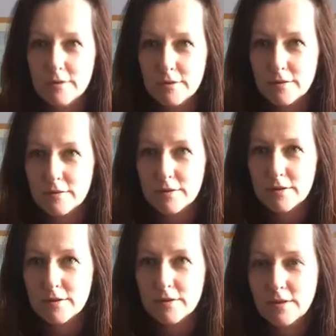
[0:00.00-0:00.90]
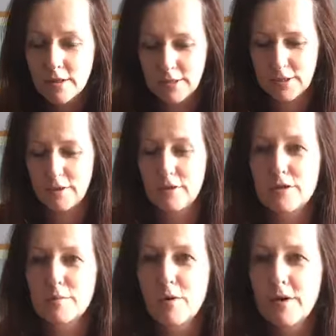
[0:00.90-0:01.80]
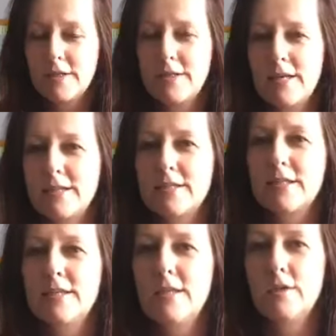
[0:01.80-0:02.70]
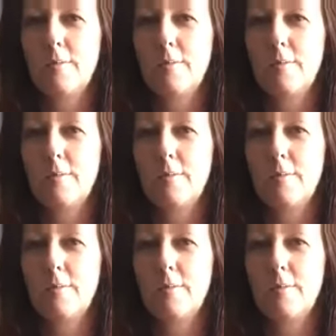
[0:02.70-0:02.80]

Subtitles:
uterus is a lot smaller than that. It sits in your